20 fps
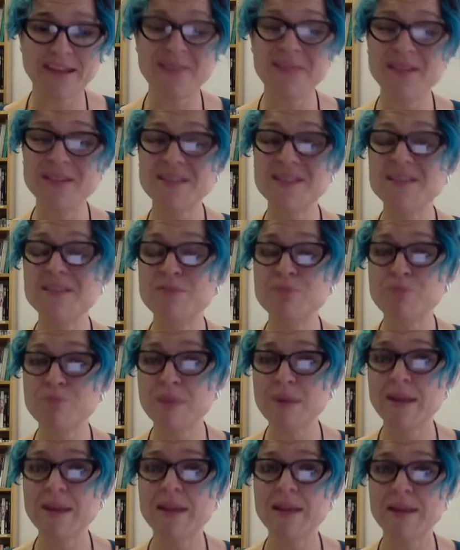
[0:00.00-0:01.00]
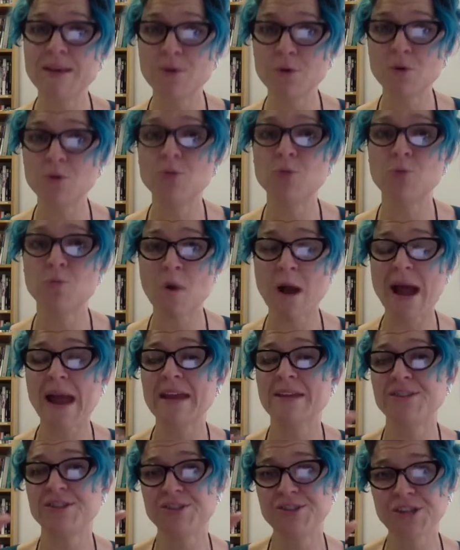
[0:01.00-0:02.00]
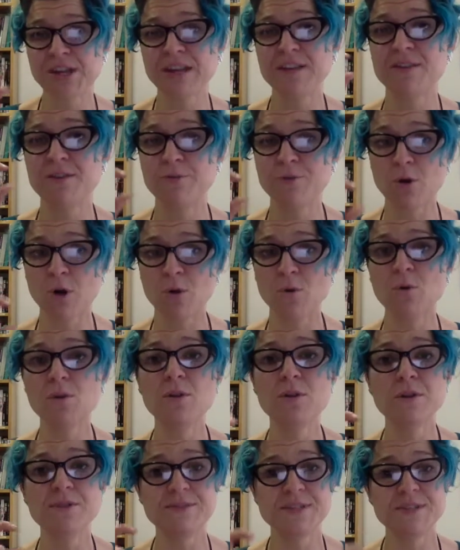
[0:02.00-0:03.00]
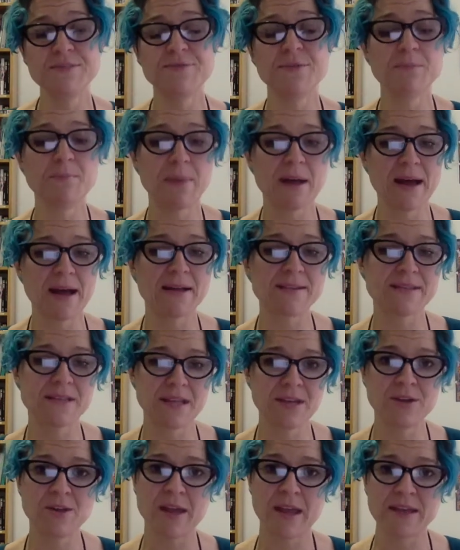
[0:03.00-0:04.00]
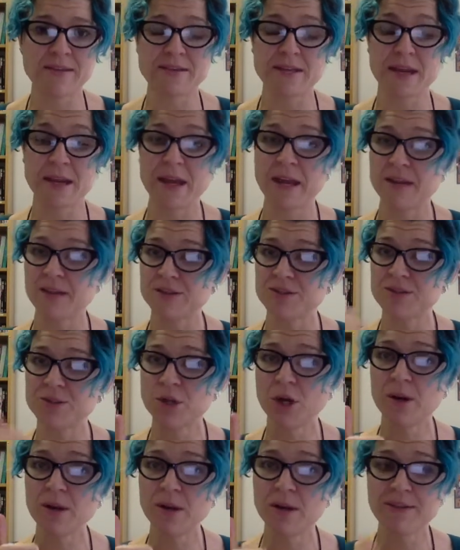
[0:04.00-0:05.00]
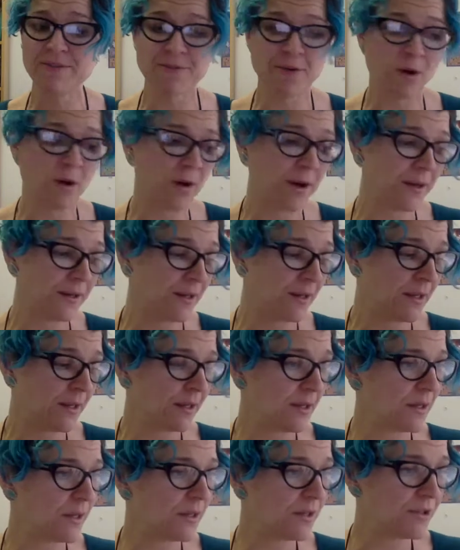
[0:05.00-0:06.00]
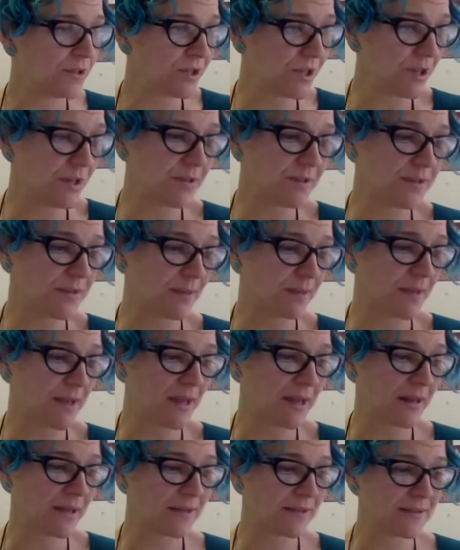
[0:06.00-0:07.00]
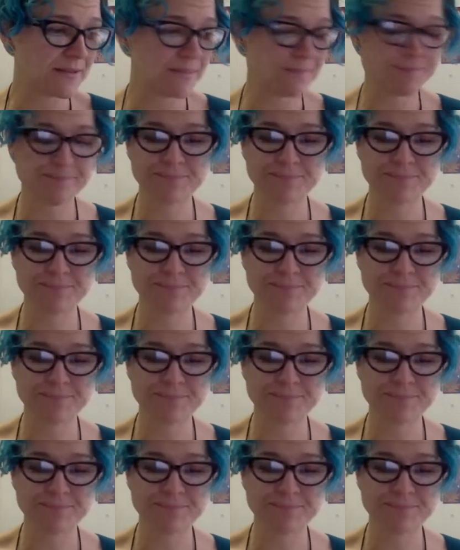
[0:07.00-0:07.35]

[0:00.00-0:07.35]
and this is a really good way to check you've got all the different parts in your essay, and it's totally fine to use subheadings.